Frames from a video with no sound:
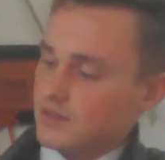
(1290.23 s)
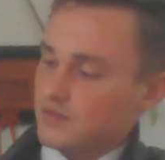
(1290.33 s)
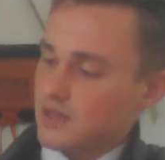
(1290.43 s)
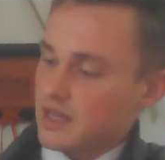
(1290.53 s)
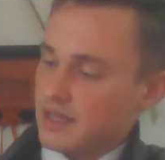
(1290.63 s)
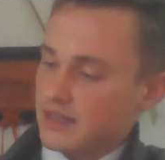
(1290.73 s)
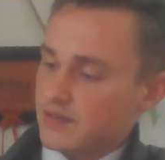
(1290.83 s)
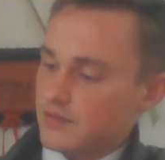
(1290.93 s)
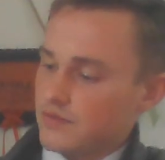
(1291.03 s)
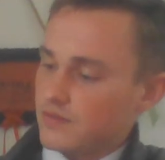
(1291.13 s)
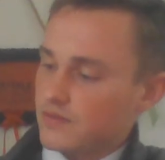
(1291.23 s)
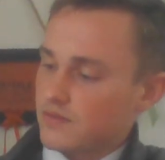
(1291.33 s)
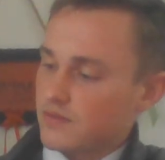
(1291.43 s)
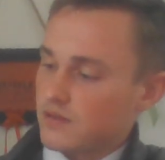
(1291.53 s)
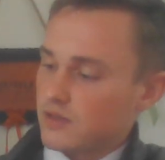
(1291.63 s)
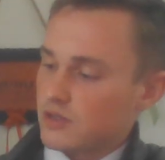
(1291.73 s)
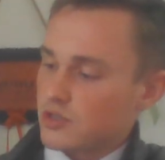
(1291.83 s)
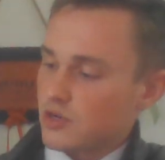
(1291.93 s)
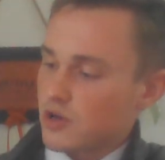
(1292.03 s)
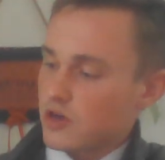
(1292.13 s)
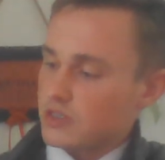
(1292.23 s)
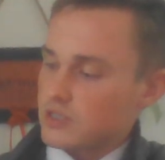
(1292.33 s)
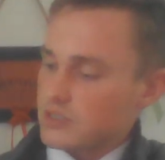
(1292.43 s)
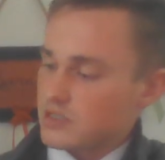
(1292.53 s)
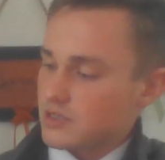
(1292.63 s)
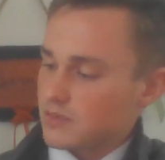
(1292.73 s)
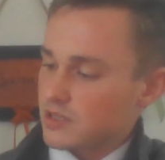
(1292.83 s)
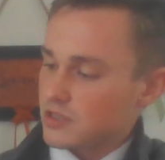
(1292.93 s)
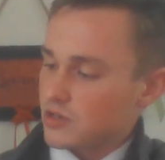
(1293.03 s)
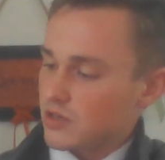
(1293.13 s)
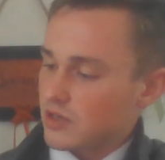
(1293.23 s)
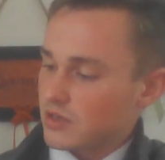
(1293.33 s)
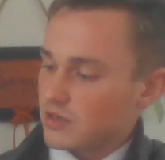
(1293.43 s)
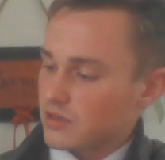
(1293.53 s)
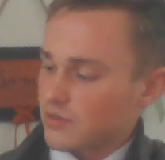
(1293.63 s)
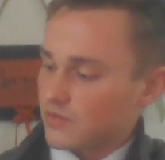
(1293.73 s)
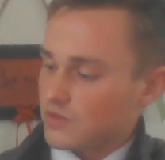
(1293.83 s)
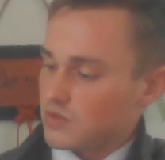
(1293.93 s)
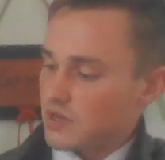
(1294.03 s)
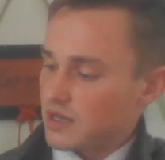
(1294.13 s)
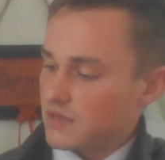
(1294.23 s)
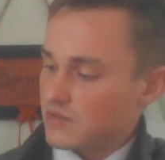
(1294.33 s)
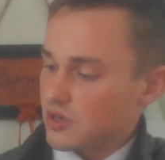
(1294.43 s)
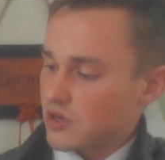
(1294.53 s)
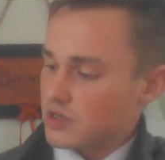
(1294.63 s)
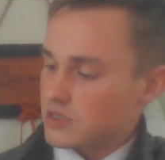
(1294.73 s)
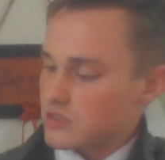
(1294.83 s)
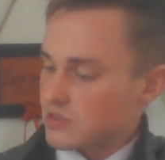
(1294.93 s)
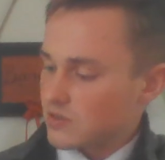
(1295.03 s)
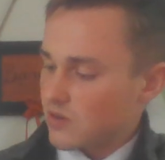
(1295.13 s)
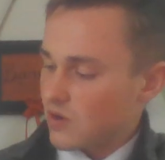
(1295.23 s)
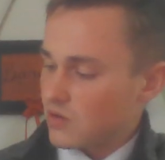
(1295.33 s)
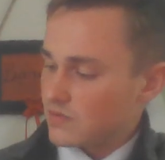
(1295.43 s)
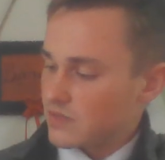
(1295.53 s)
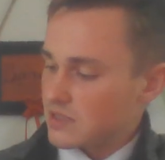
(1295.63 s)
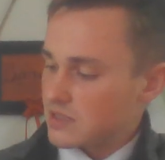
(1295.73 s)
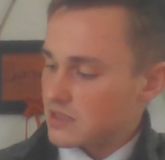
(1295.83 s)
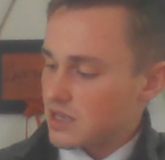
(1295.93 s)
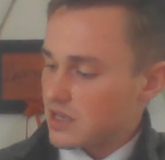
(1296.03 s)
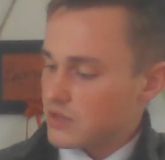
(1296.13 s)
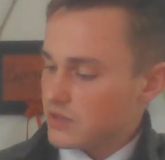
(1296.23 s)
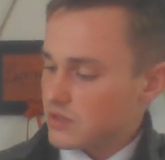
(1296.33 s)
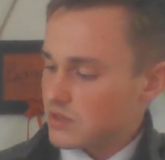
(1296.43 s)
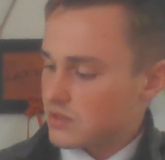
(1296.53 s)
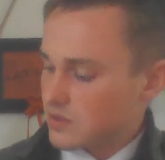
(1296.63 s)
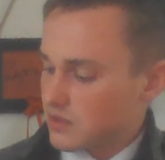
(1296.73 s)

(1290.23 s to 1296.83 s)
of negative charges. I'm going to drop a few negative charges in all of these cells.